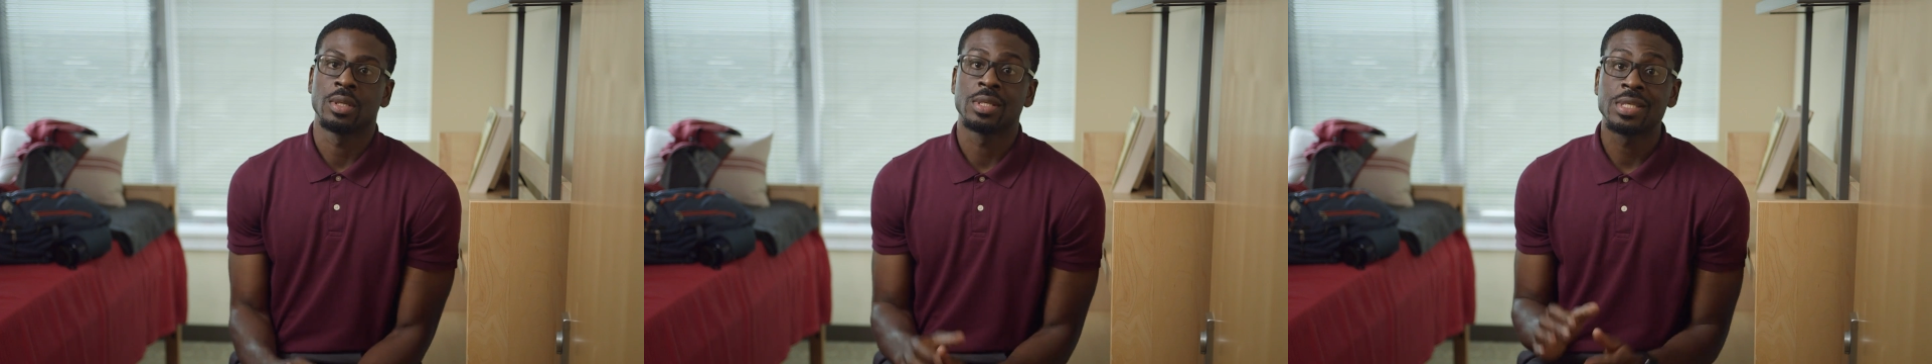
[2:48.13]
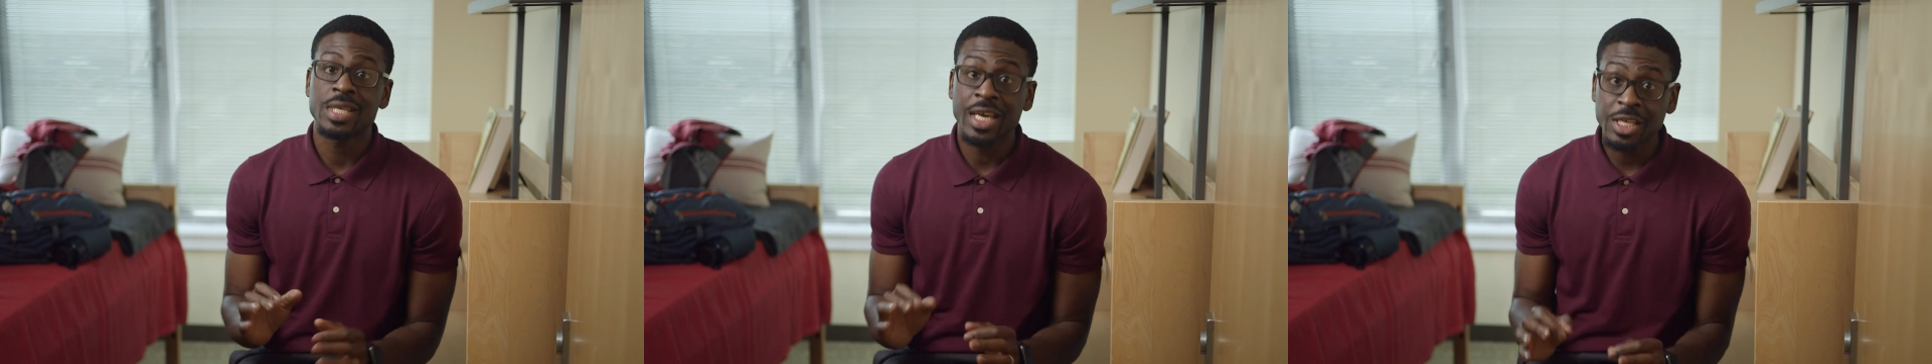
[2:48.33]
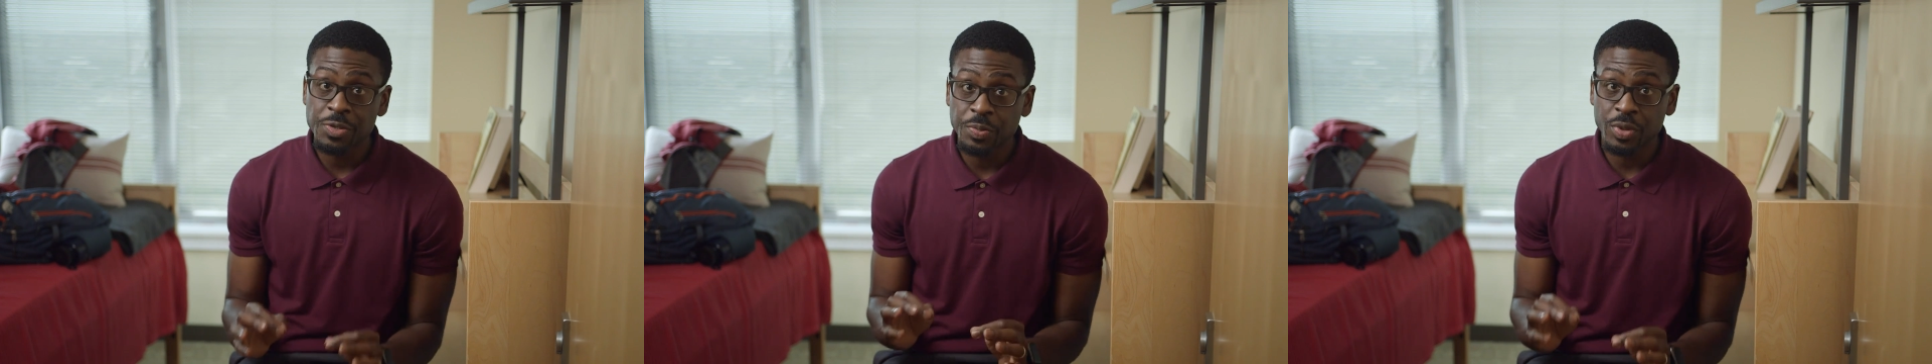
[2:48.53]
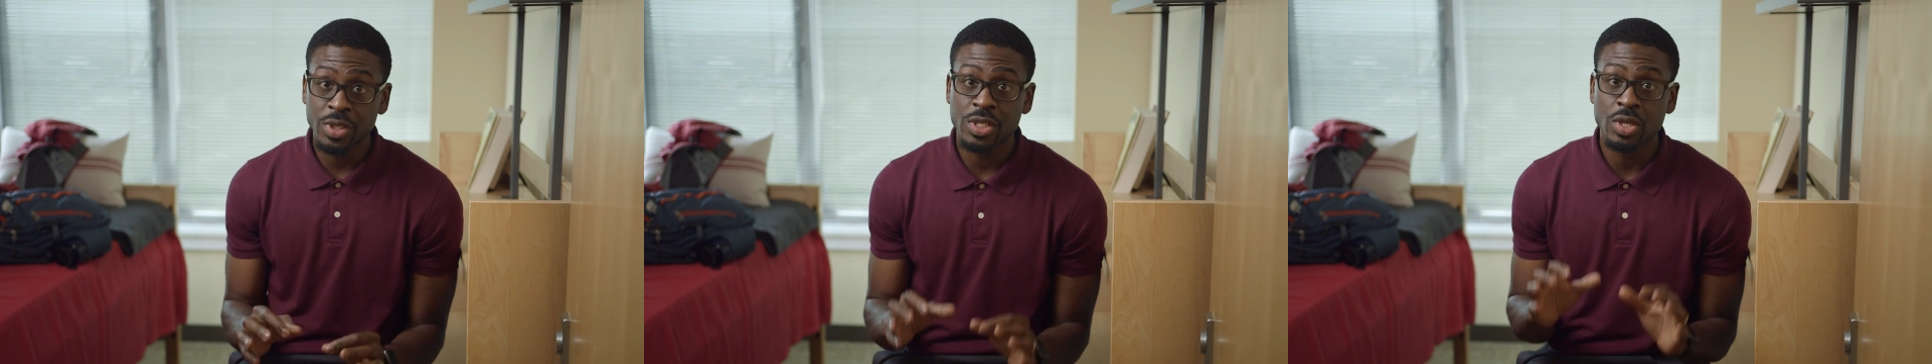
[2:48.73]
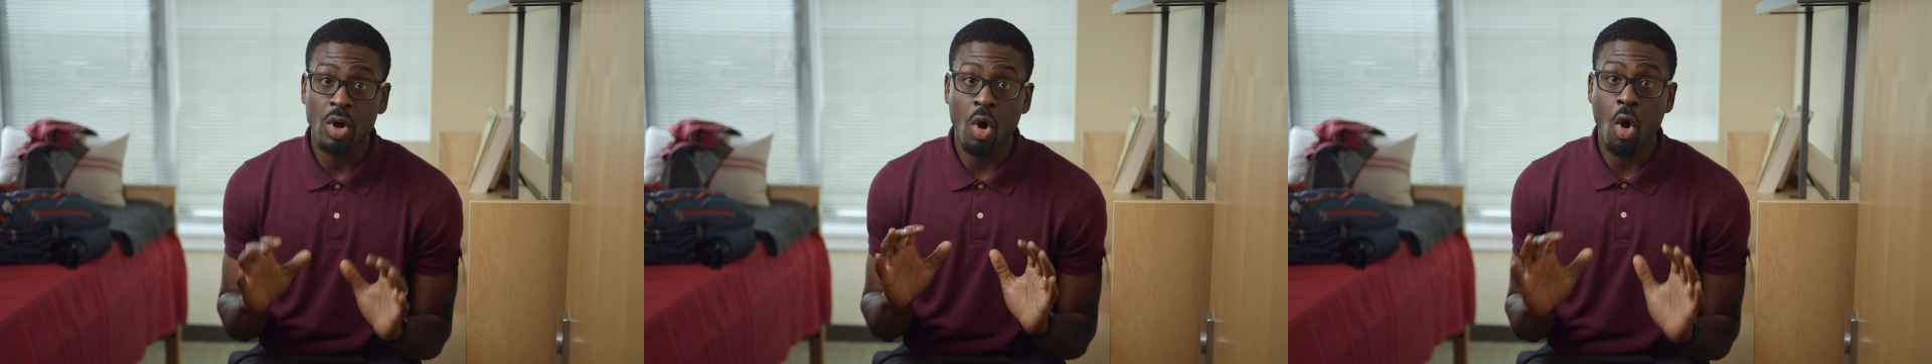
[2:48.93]

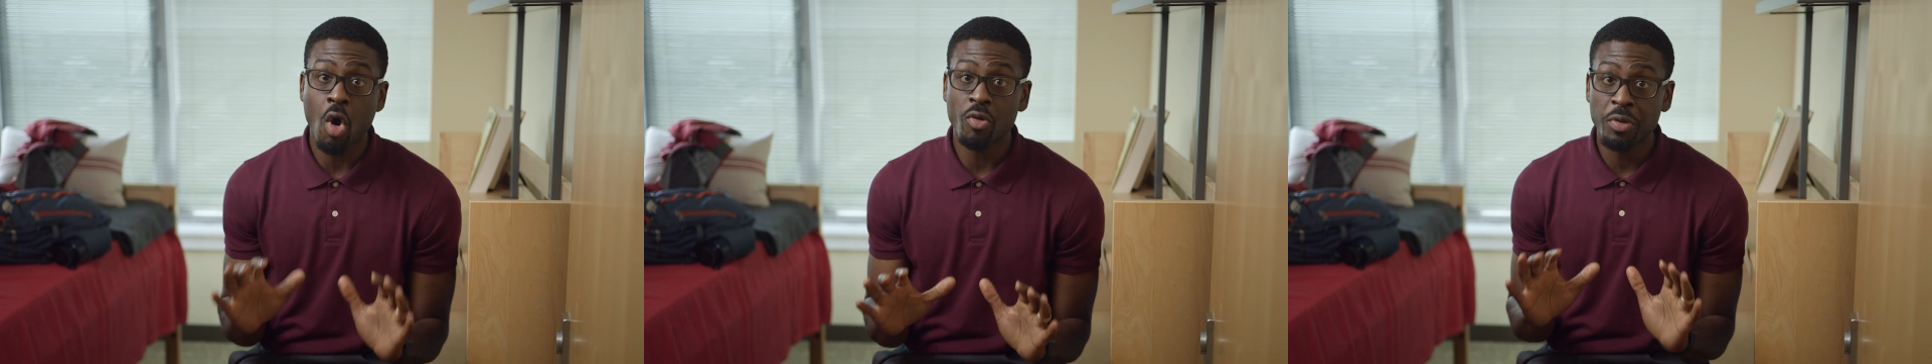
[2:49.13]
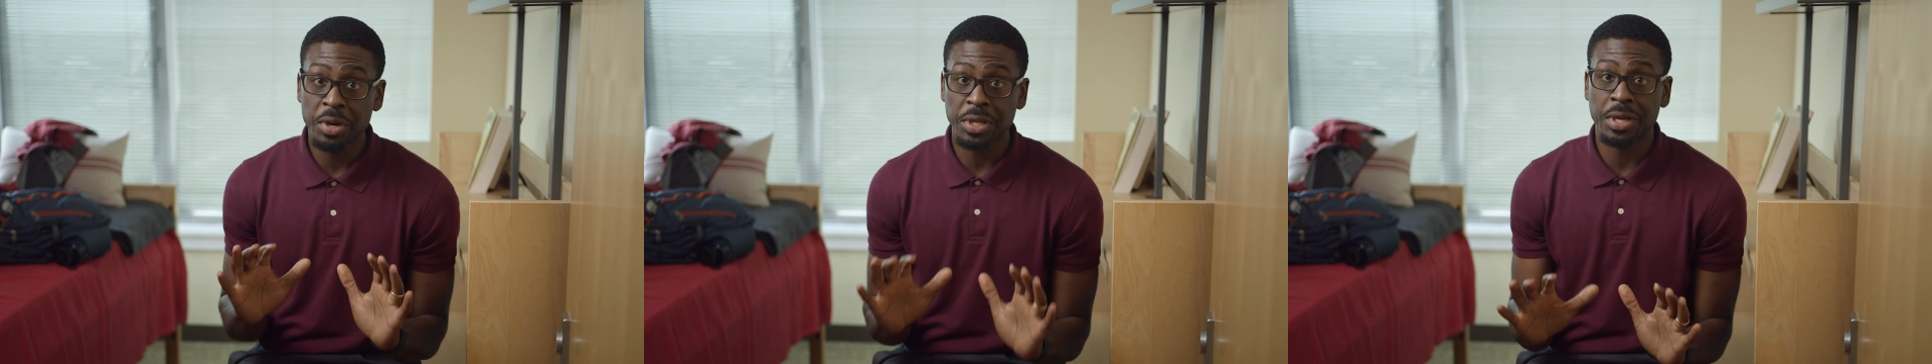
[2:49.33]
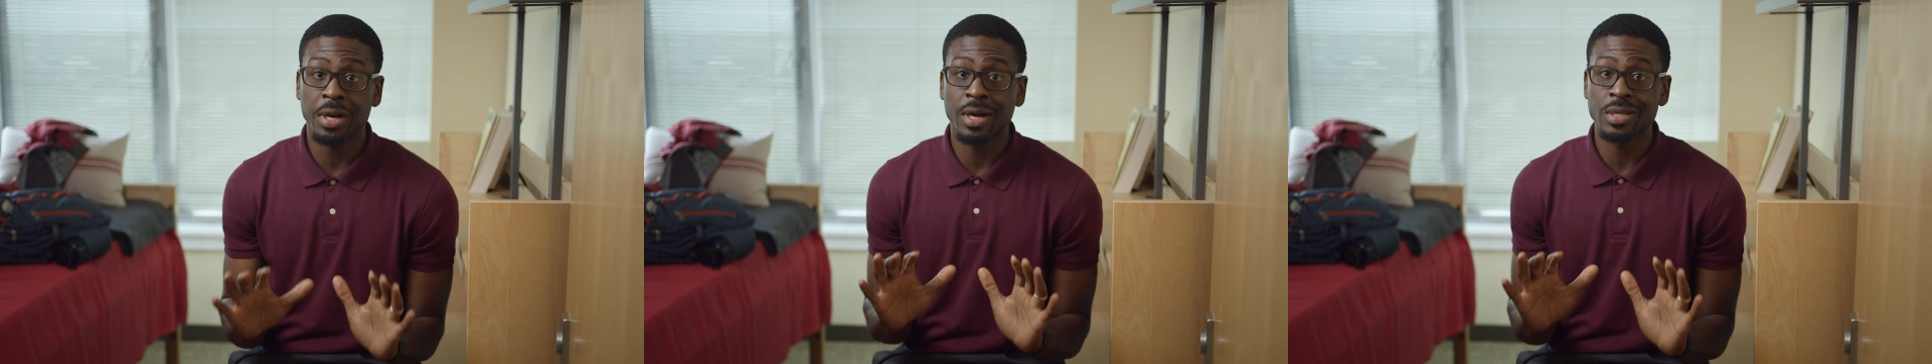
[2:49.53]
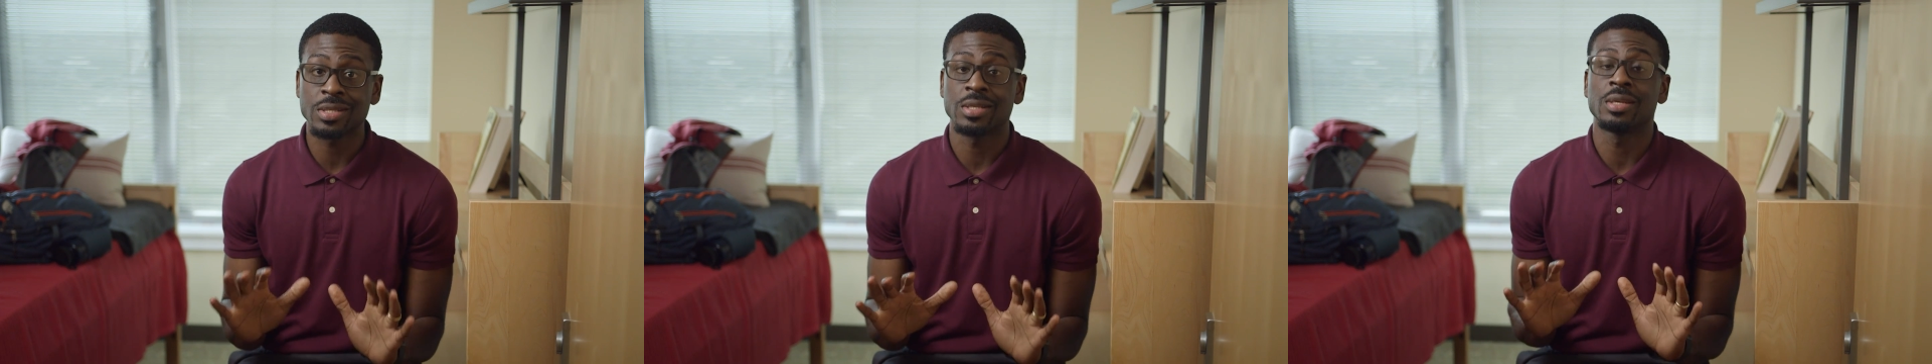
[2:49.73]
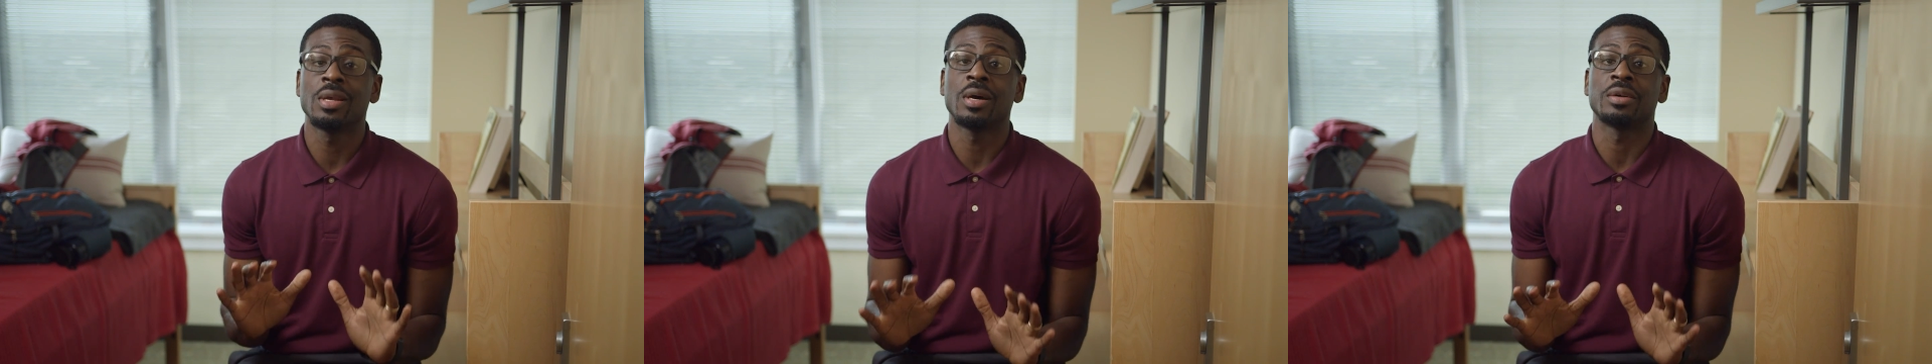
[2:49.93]
Textbooks already cost
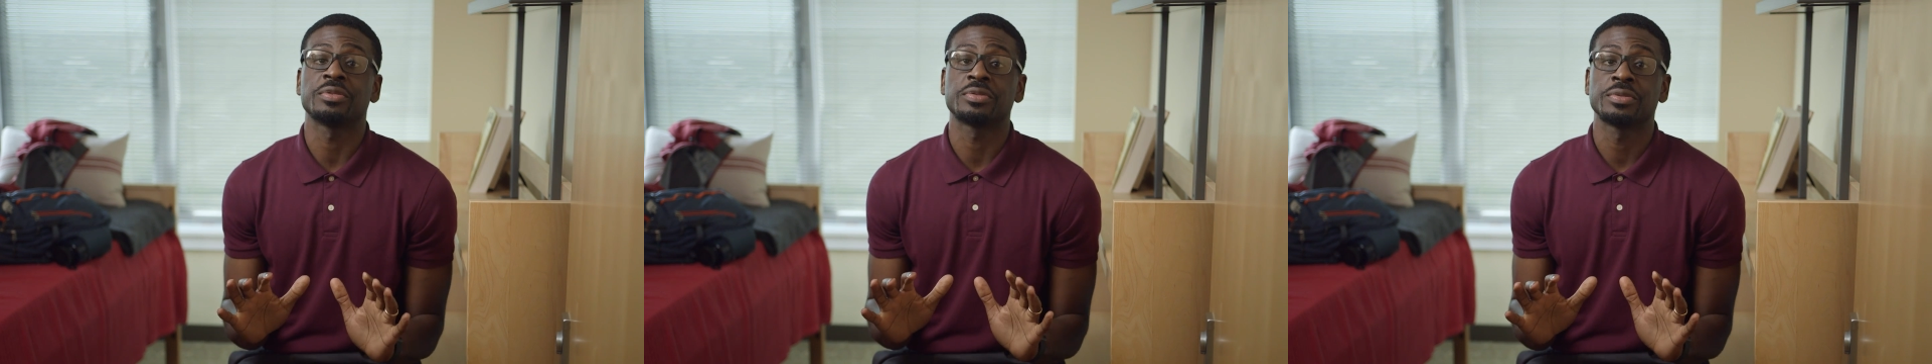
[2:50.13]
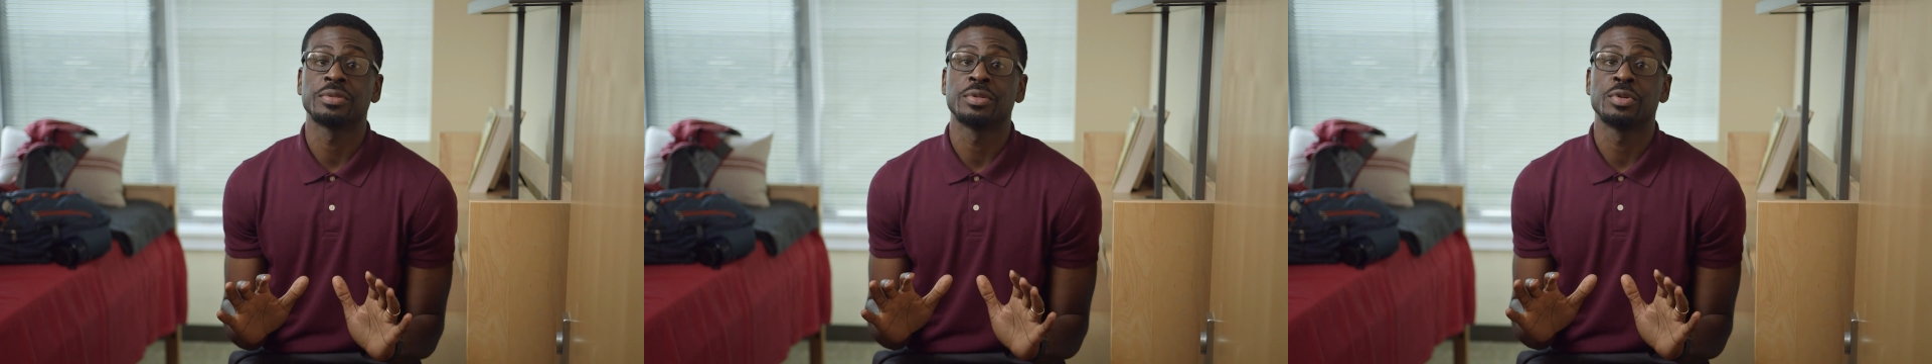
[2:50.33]
enough.